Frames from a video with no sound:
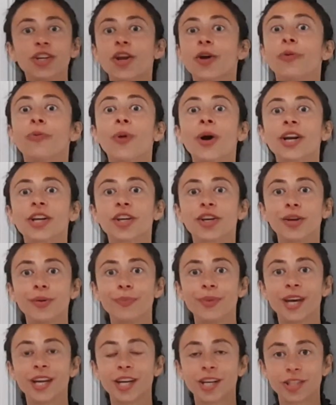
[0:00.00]
one
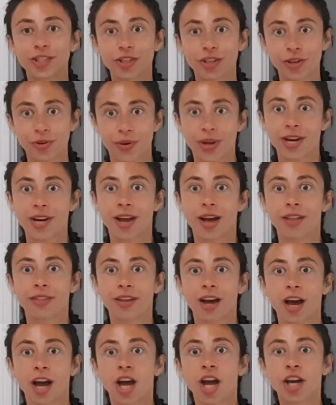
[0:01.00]
human to
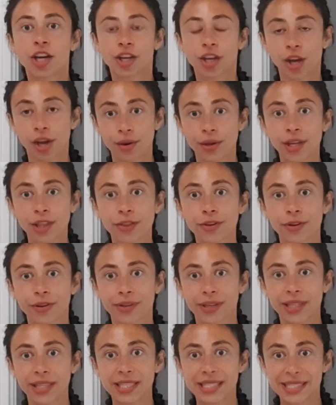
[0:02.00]
another going
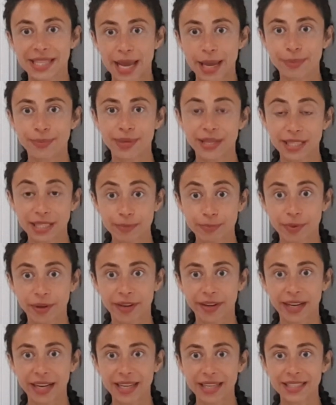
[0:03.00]
through the same
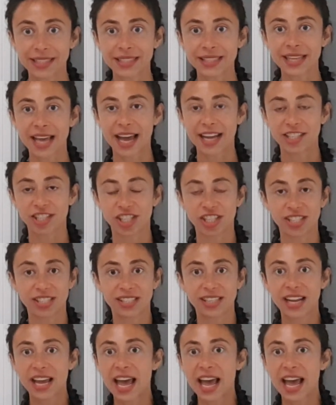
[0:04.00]
experience and just